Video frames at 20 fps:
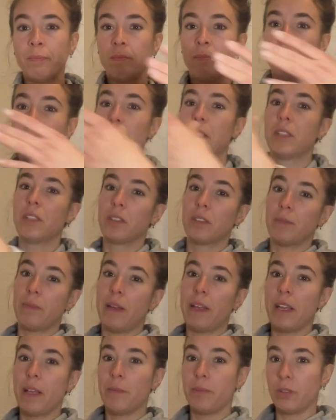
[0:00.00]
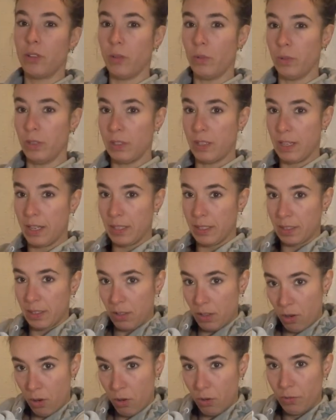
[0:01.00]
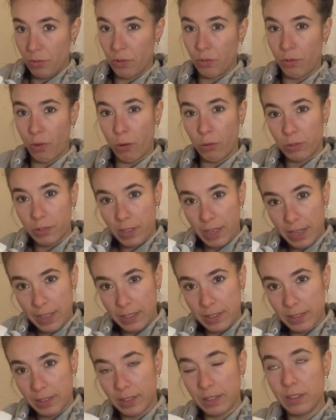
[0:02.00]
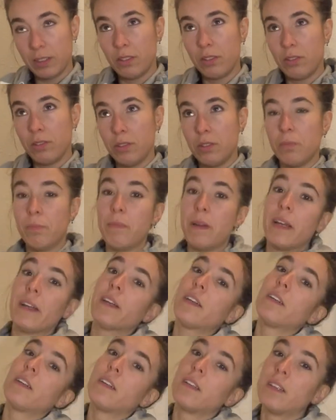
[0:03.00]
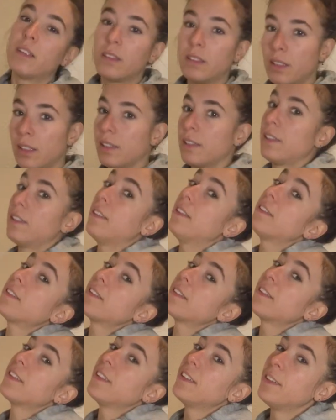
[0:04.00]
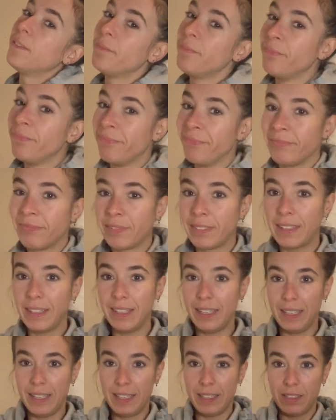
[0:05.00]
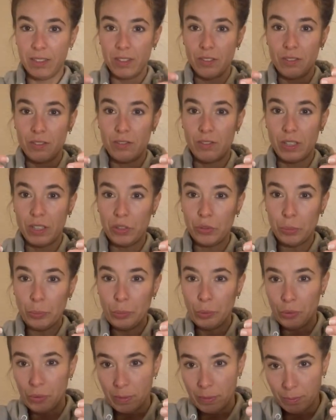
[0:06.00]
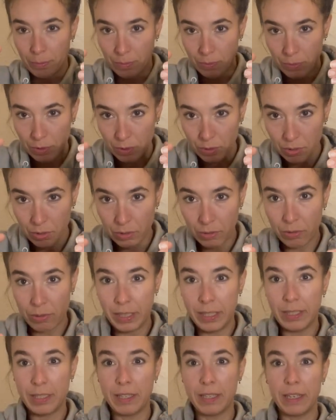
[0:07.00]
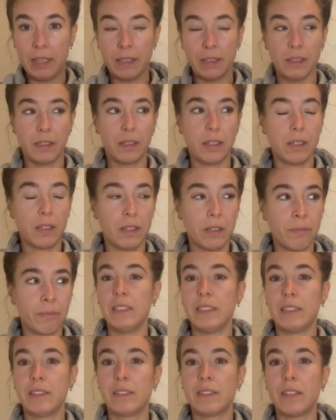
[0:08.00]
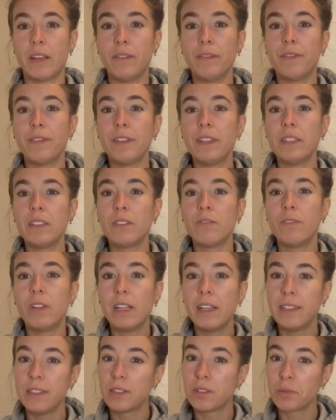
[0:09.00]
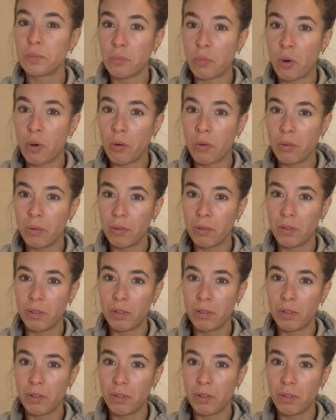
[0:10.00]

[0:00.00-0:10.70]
because my hips always like over rotate to the back, like this, and try to put them straight again. It's something really small,